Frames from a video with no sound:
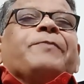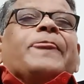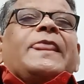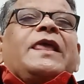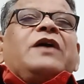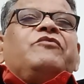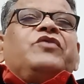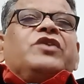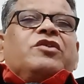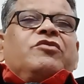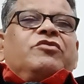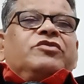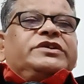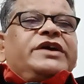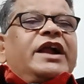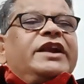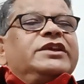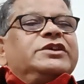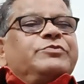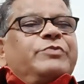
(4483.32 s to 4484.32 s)
for our
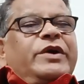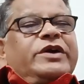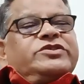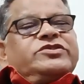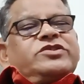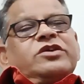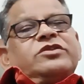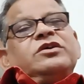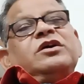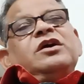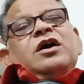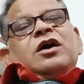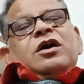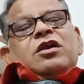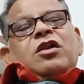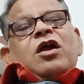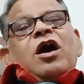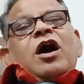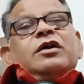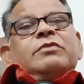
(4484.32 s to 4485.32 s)
satisfaction.
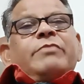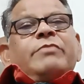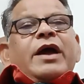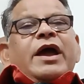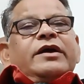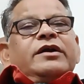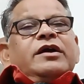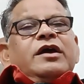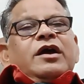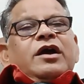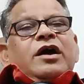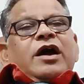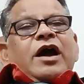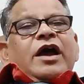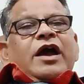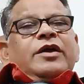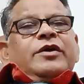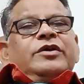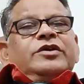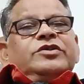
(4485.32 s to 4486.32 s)
Long back,
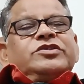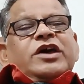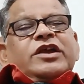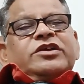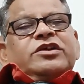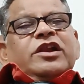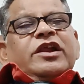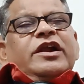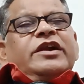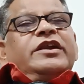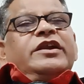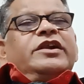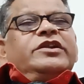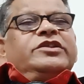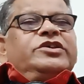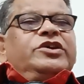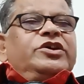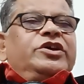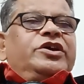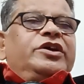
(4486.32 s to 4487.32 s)
I circulated
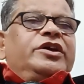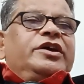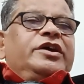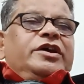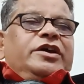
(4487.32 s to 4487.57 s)
the